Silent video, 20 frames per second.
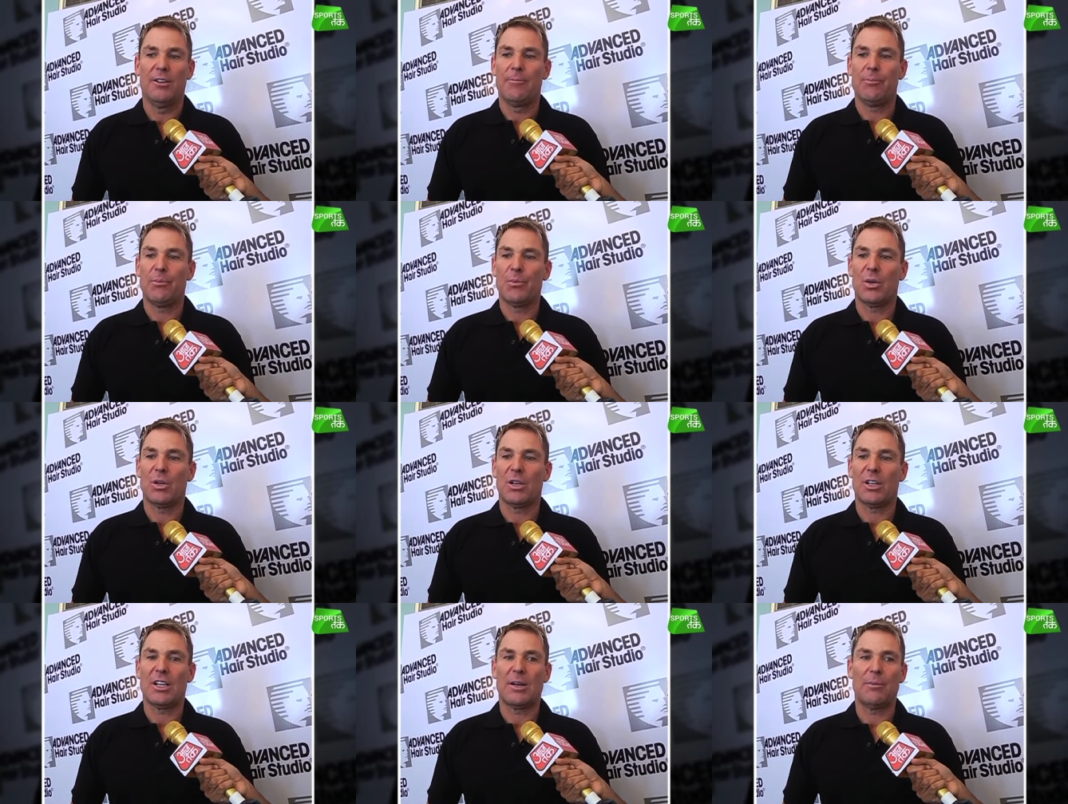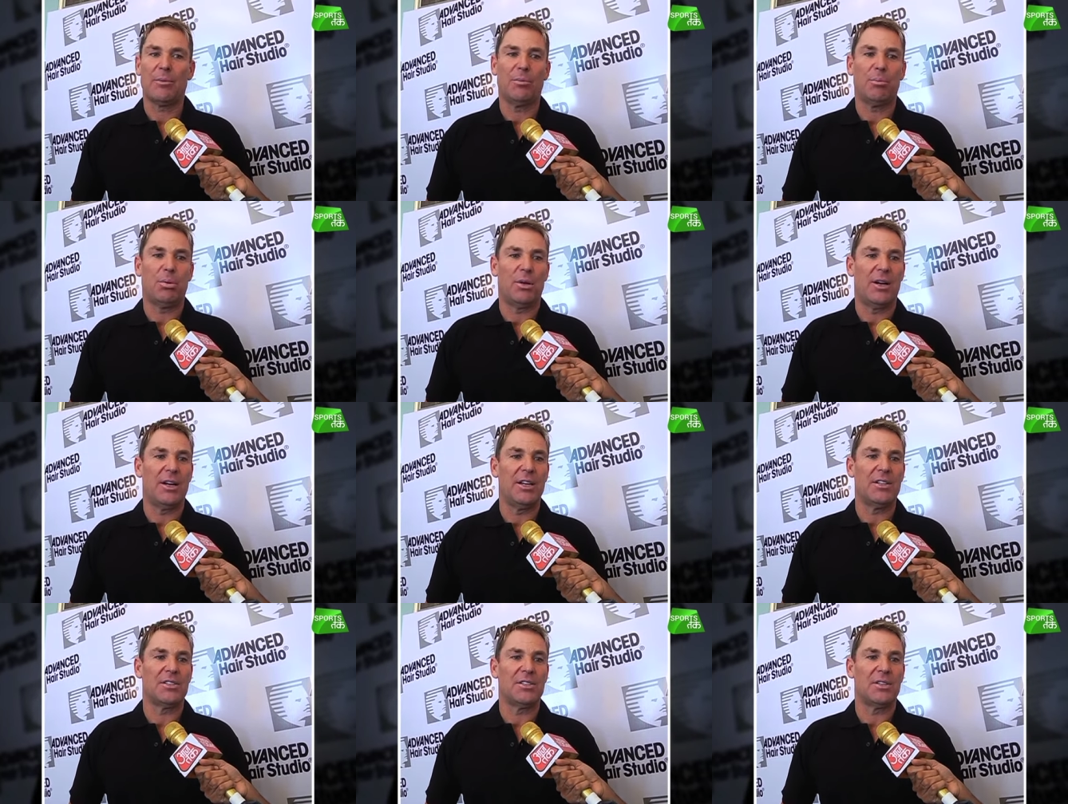We've got a couple of
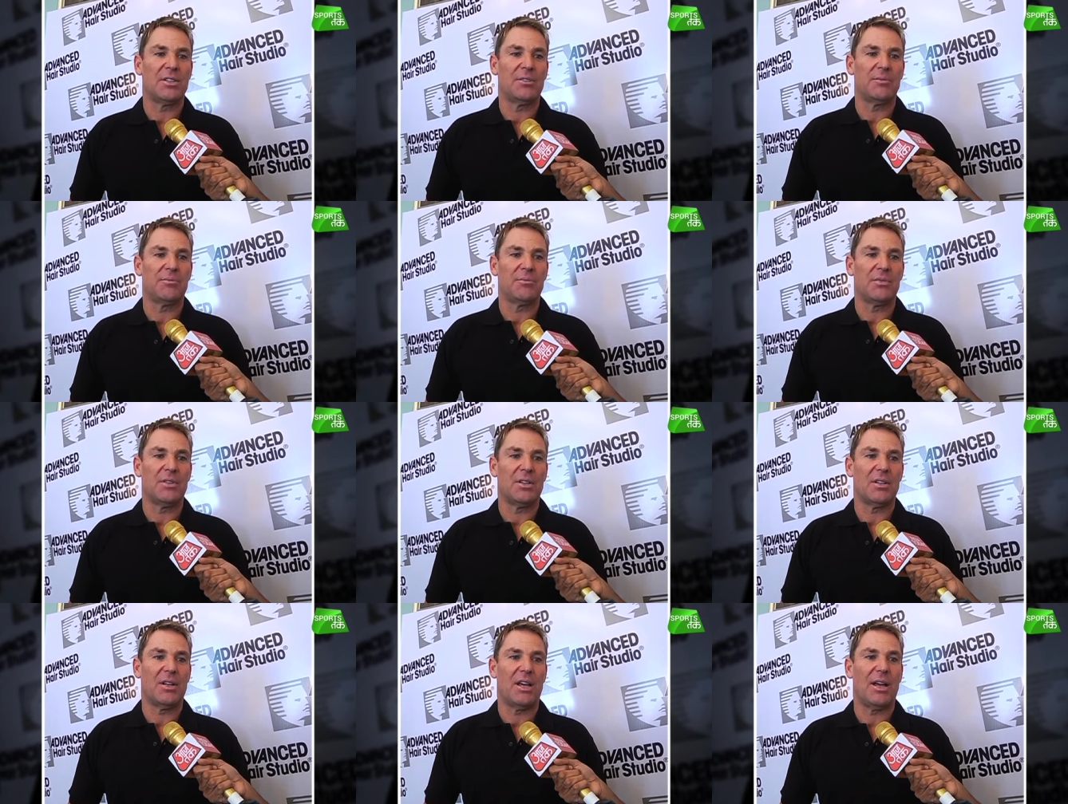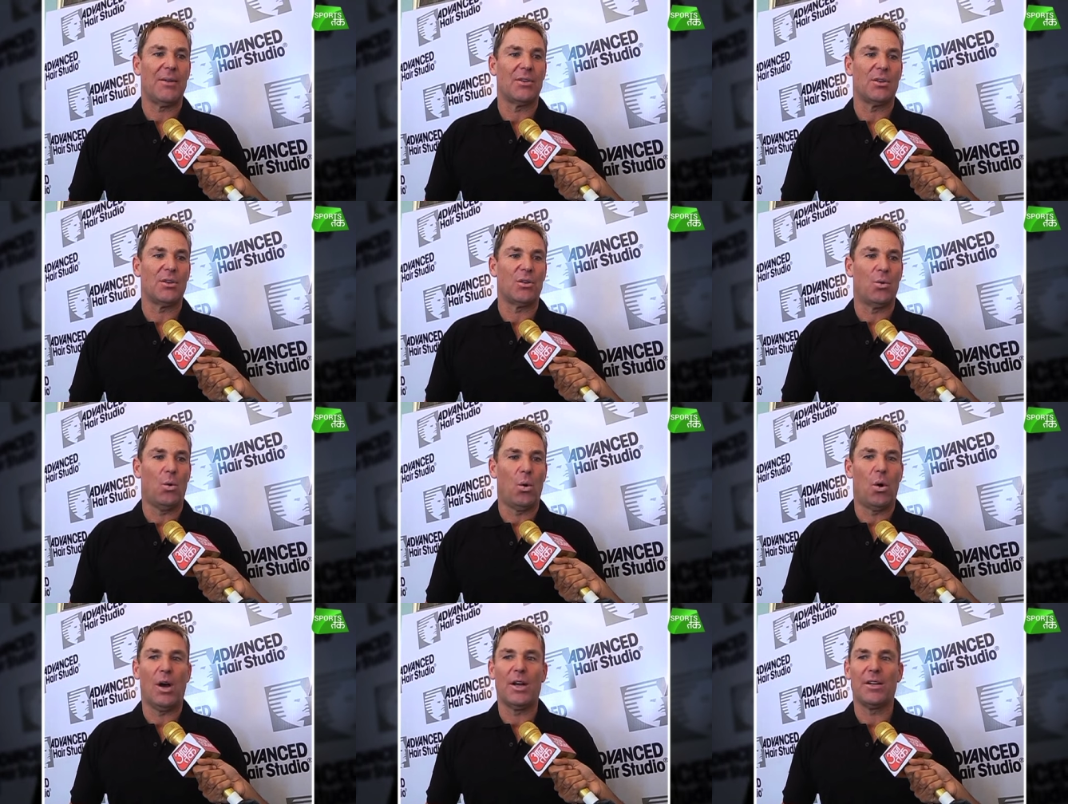players that haven't
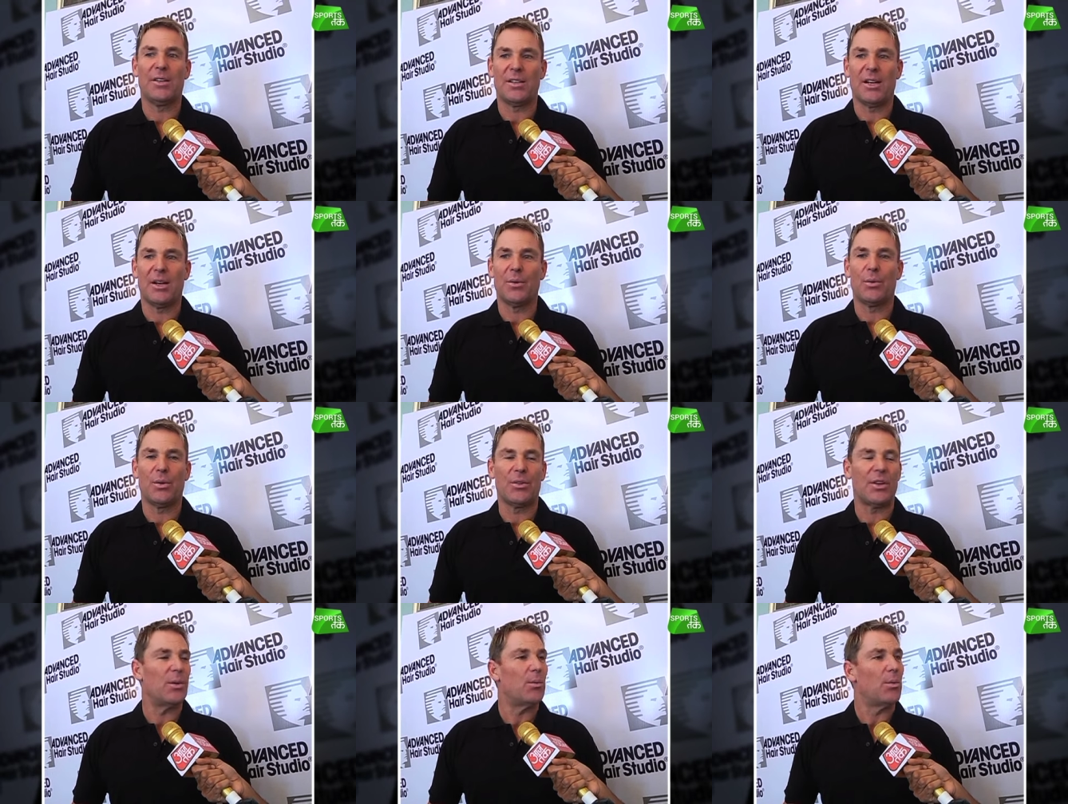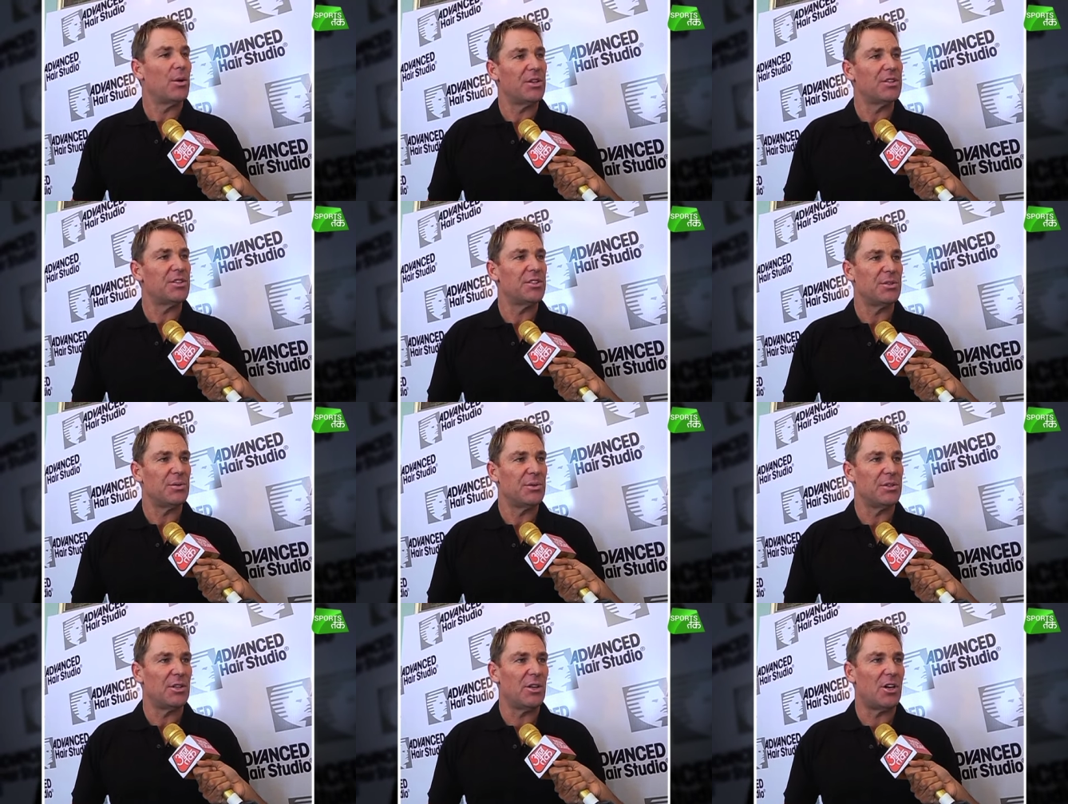quite done what they wanted to
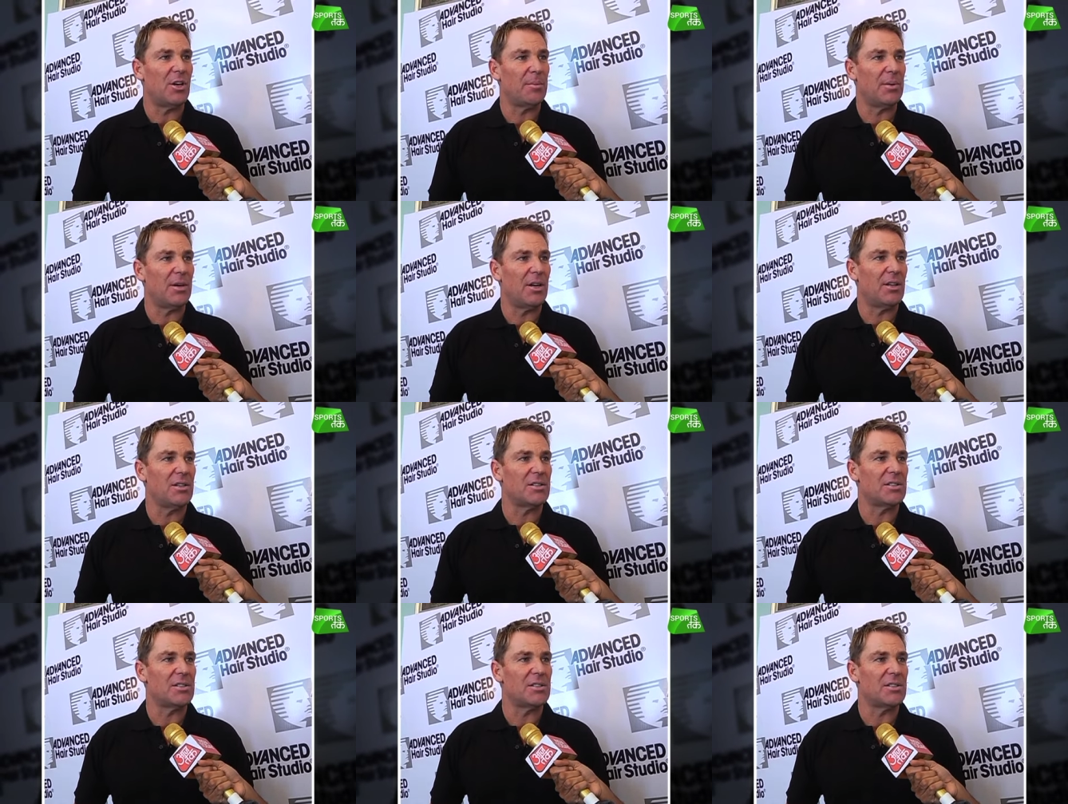do in the IPL,